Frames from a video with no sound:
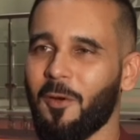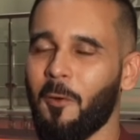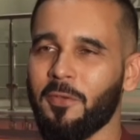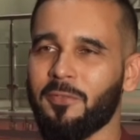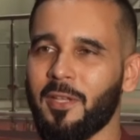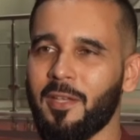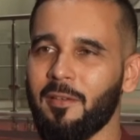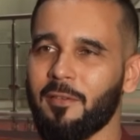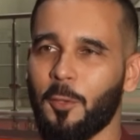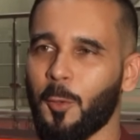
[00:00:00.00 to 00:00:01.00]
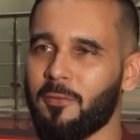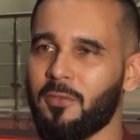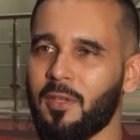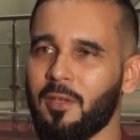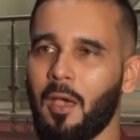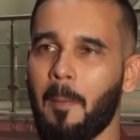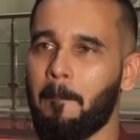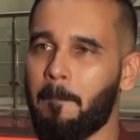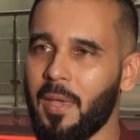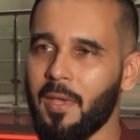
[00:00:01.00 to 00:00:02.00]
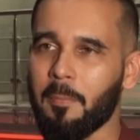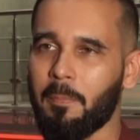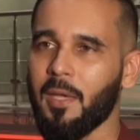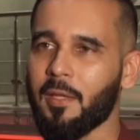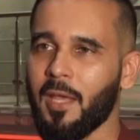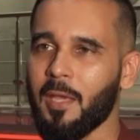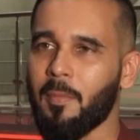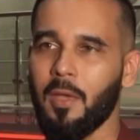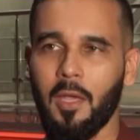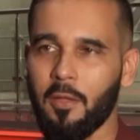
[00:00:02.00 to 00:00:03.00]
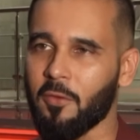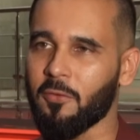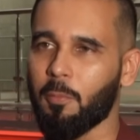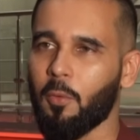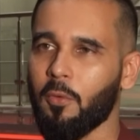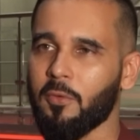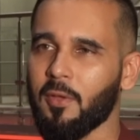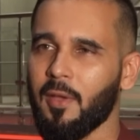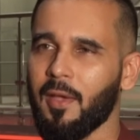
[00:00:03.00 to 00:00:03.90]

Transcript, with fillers: Obviously, the UFC, a big, big name in the sport.